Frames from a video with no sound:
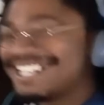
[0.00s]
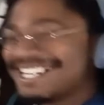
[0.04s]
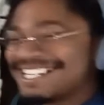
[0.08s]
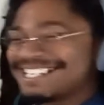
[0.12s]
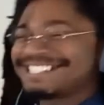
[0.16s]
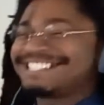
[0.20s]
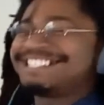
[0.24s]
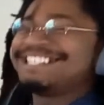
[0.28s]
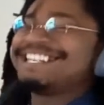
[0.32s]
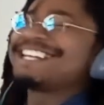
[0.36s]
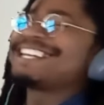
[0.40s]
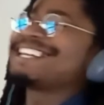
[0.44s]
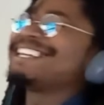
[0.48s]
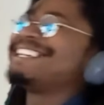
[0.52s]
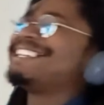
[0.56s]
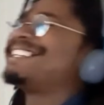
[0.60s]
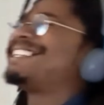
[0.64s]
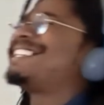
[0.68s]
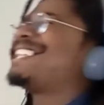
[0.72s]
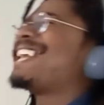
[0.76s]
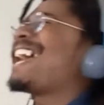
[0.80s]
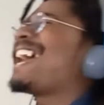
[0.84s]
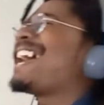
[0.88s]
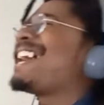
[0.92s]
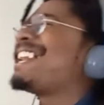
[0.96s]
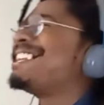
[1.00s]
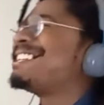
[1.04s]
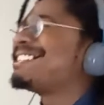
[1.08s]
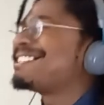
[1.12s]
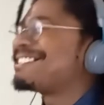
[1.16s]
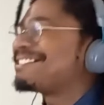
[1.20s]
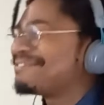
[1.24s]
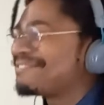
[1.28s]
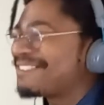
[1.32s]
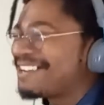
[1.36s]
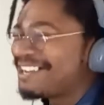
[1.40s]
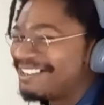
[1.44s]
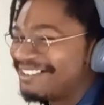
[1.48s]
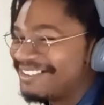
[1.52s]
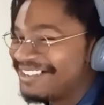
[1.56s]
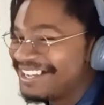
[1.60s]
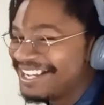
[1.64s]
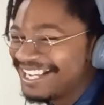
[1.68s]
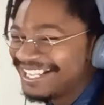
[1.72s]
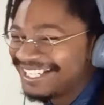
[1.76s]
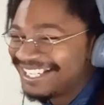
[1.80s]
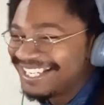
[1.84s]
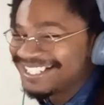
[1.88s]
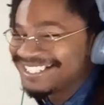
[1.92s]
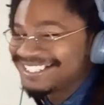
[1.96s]
This nigga dad is, bro,
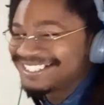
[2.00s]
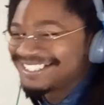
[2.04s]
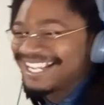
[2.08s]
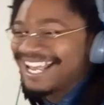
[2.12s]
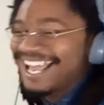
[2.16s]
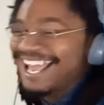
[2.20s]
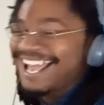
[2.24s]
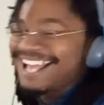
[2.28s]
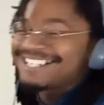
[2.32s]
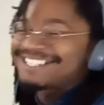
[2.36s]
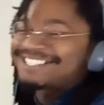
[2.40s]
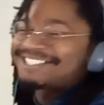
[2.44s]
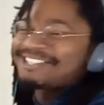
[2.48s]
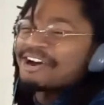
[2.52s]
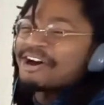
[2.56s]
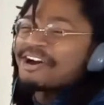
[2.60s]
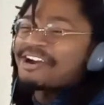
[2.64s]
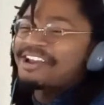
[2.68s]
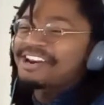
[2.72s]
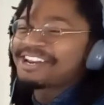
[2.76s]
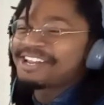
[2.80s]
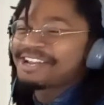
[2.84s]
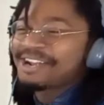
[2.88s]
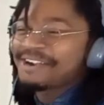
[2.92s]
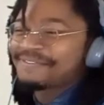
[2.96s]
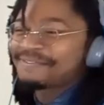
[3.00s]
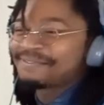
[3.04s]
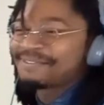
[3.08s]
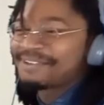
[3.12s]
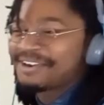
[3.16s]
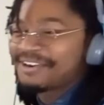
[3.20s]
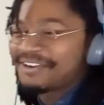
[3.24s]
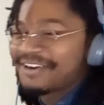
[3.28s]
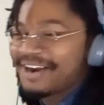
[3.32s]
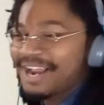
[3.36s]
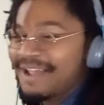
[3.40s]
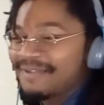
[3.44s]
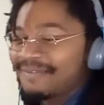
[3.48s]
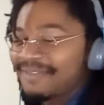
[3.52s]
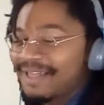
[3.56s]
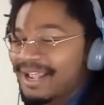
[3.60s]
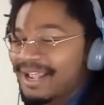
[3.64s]
this dad's stalking the nigga from the grave,